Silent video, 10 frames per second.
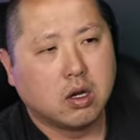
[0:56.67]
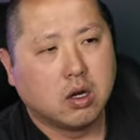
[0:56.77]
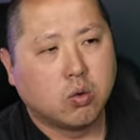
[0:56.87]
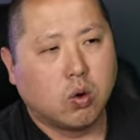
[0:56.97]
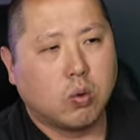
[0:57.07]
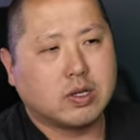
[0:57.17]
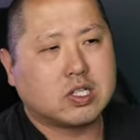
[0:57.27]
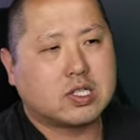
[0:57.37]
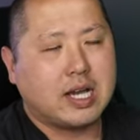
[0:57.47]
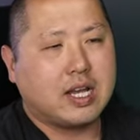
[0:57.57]
What was
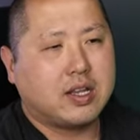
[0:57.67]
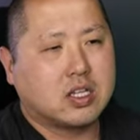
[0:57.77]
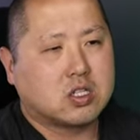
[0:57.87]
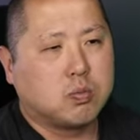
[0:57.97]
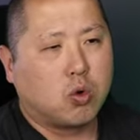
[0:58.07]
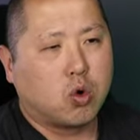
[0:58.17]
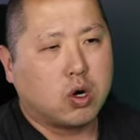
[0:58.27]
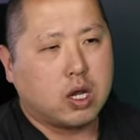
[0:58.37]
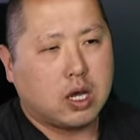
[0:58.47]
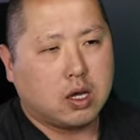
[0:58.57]
said this
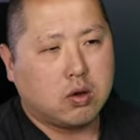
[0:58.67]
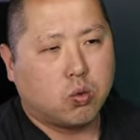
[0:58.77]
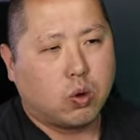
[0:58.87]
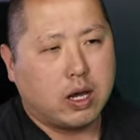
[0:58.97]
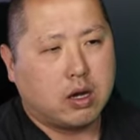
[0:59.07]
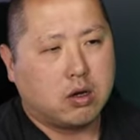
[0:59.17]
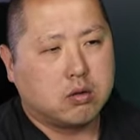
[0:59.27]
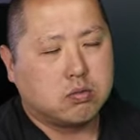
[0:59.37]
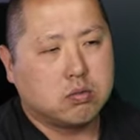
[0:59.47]
morning? Well,